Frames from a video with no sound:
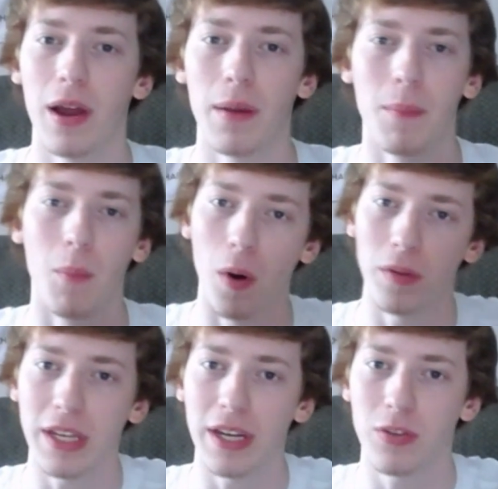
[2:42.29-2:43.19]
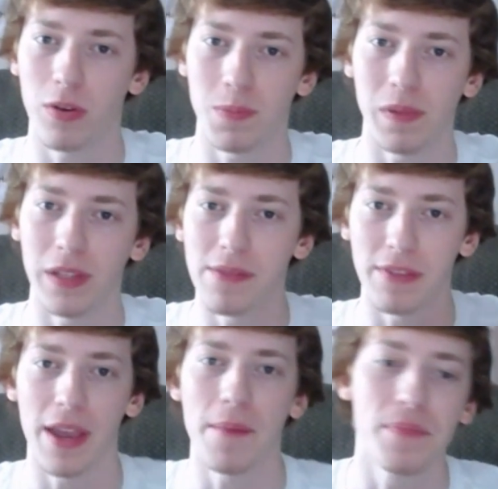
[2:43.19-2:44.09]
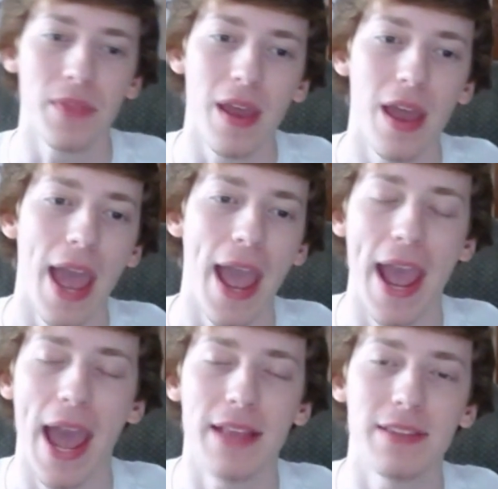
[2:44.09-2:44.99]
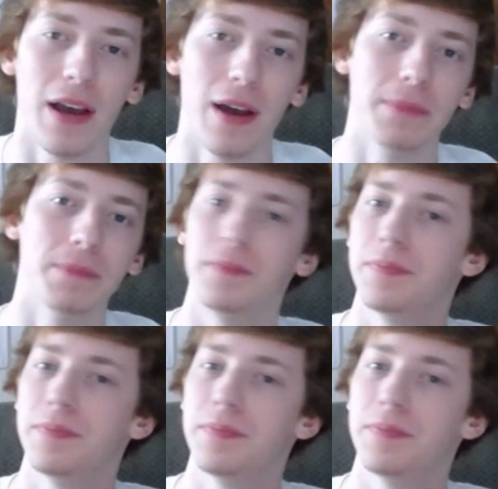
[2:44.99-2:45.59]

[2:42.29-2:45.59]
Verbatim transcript: I'm more leaning towards believing it. And um,